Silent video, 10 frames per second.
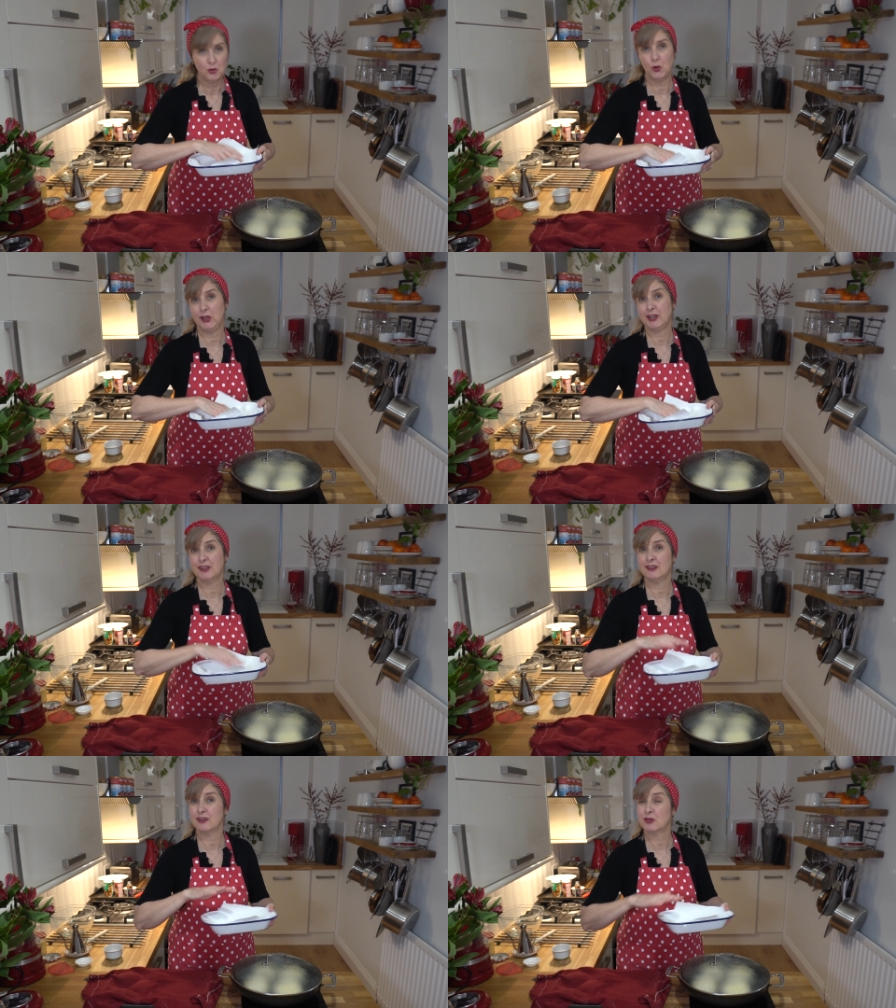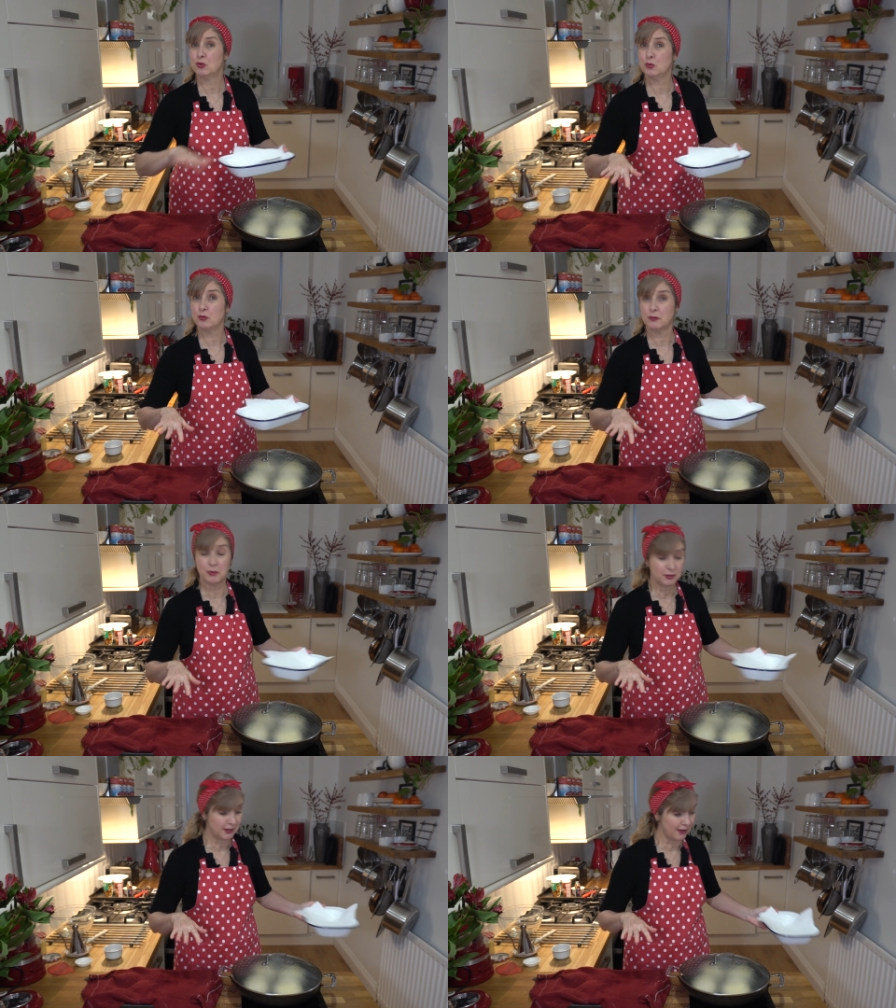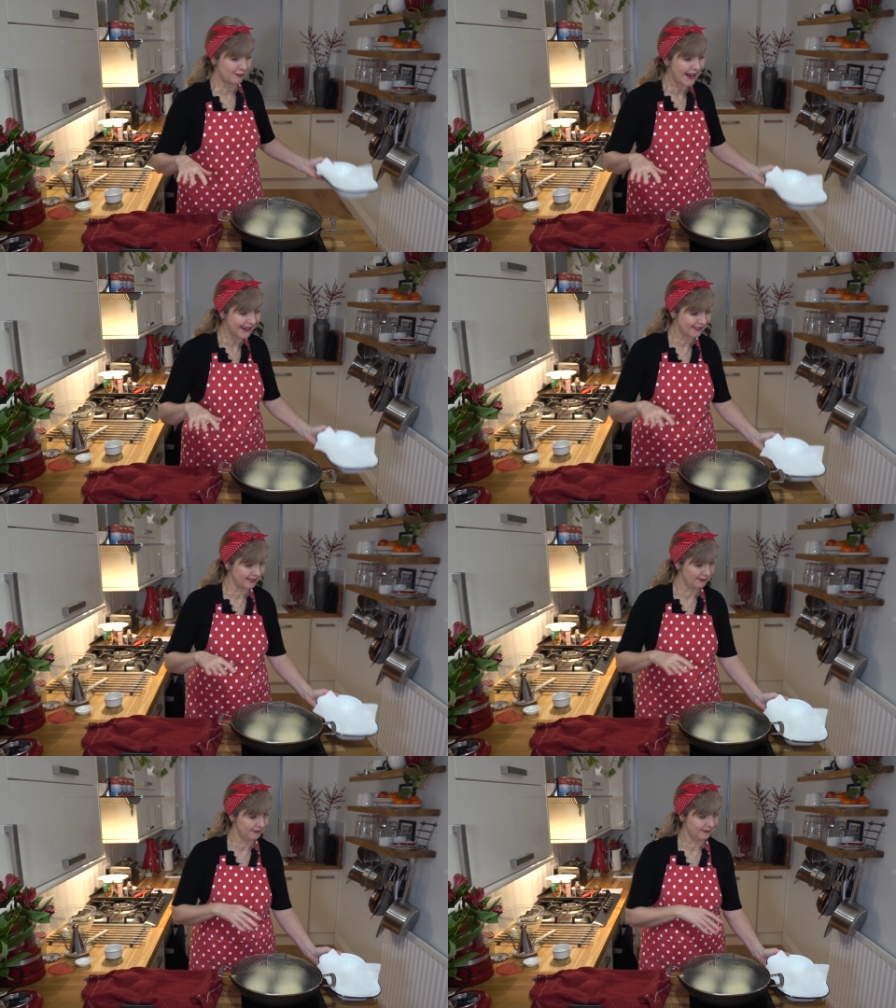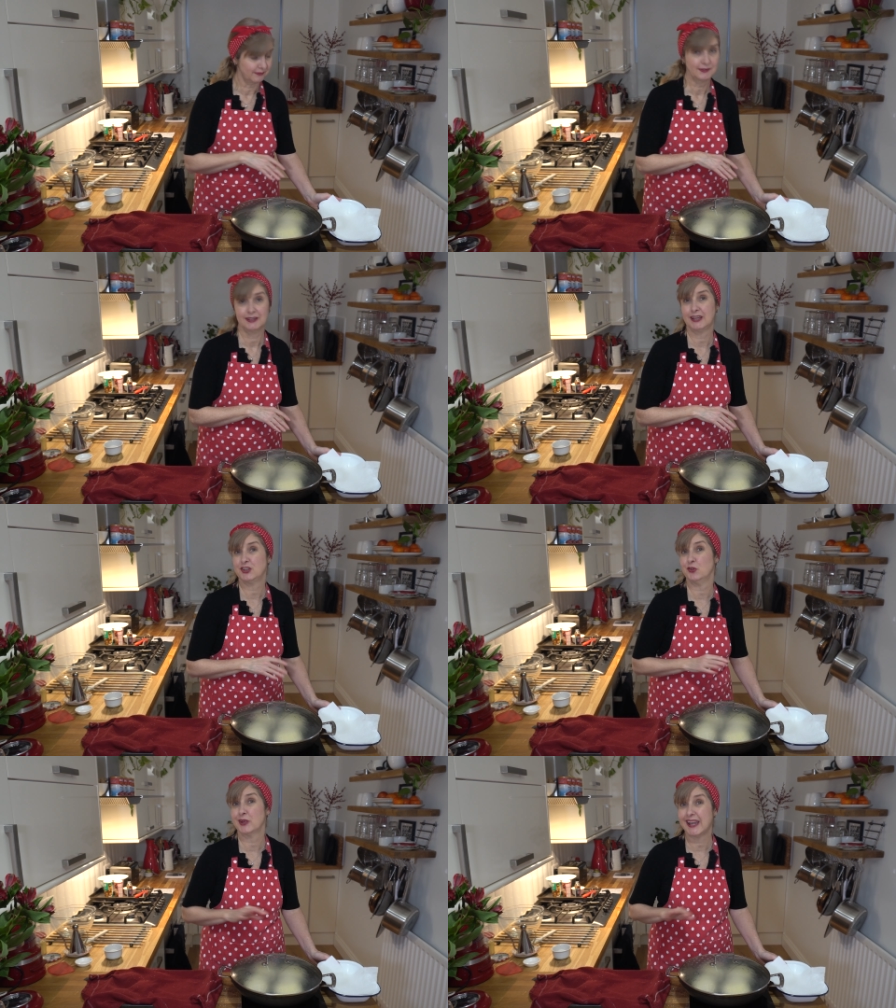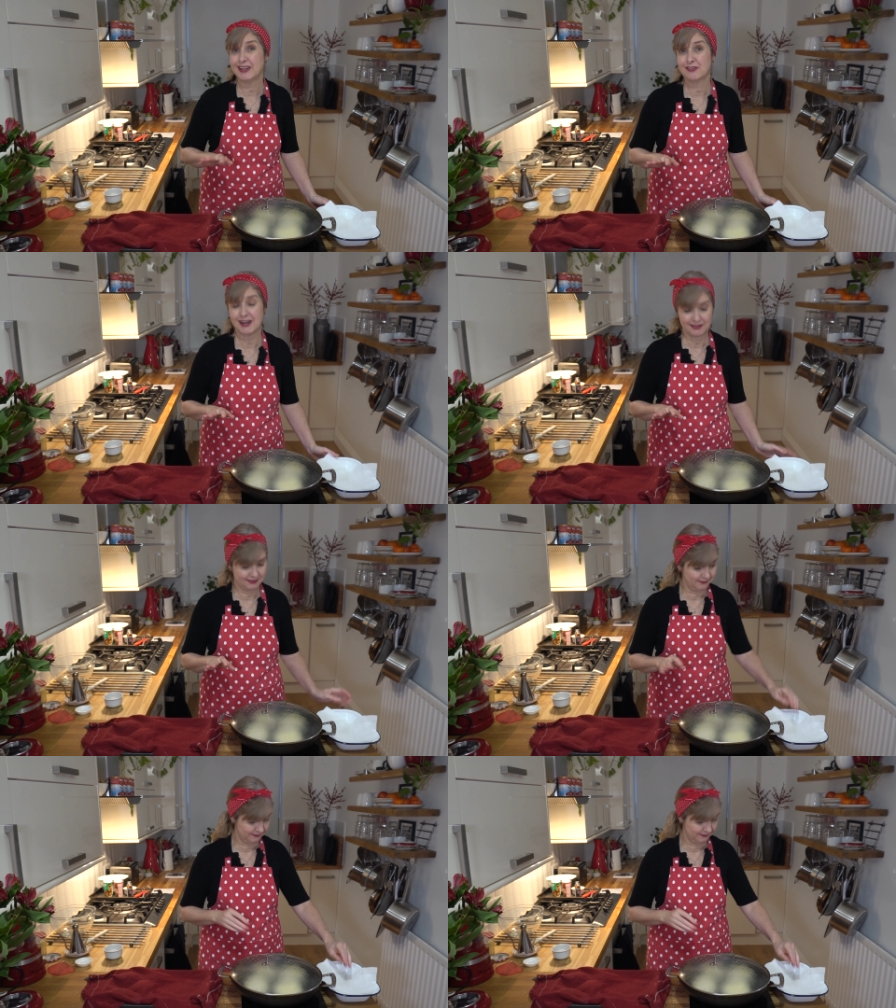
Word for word: or you can cool them on a rack, like your cake rack.